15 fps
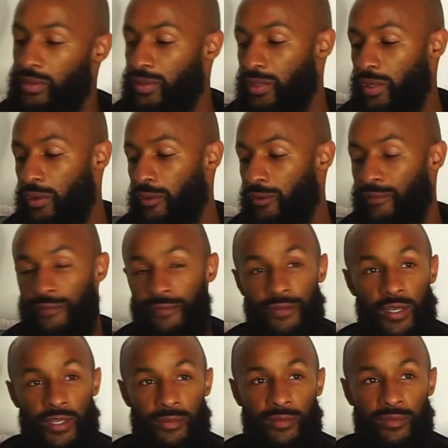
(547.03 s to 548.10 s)
So
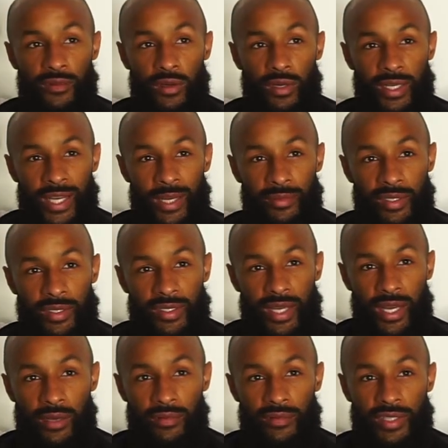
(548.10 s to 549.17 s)
first we've got Camden
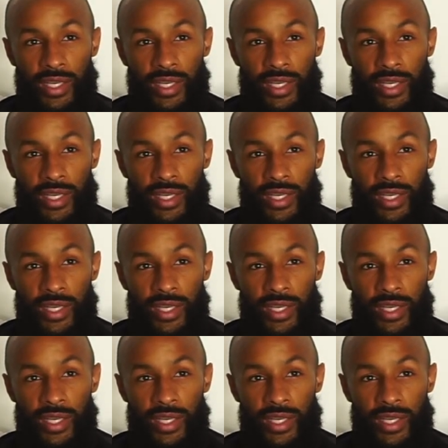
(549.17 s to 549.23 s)
Town